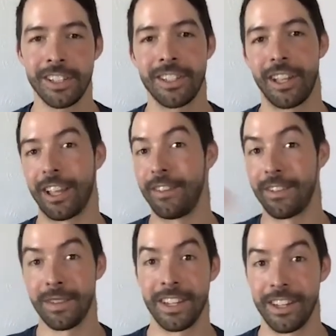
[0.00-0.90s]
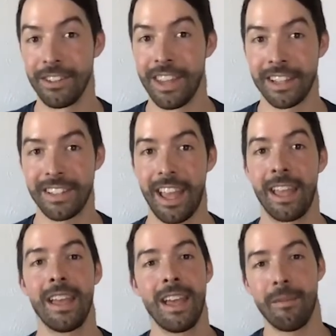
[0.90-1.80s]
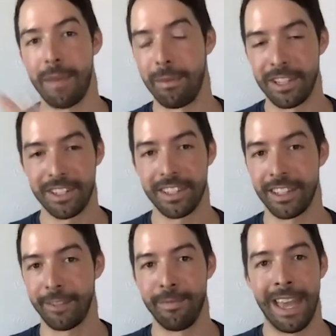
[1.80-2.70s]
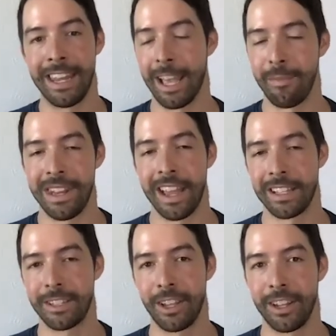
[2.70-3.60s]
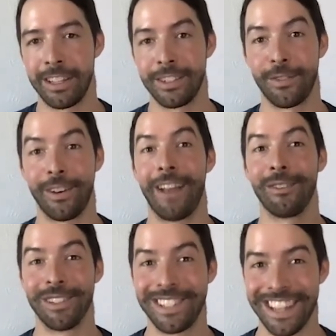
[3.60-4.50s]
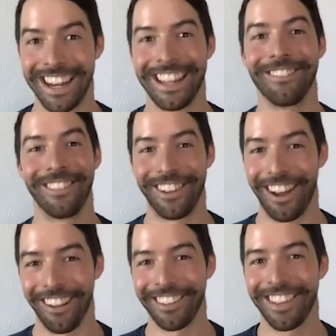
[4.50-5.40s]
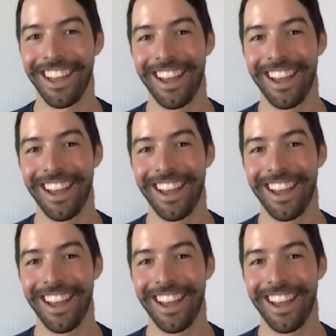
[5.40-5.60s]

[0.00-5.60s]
And so like if you have something to do the next day, maybe just ending at midnight is good just for everyone's sanity and for their health.